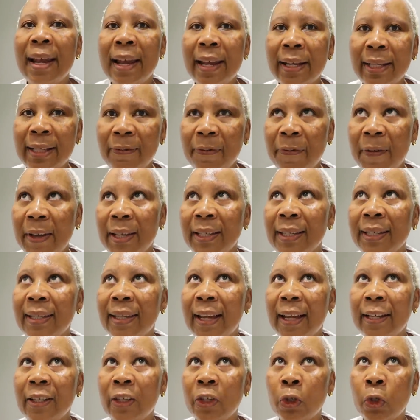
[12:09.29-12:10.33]
Let's first
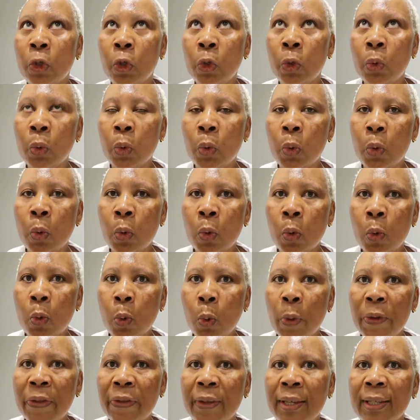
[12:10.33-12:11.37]
start to
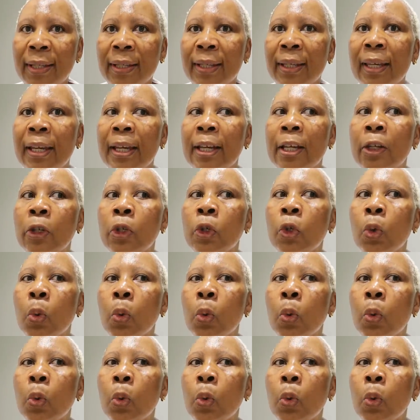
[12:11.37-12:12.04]
with the skin,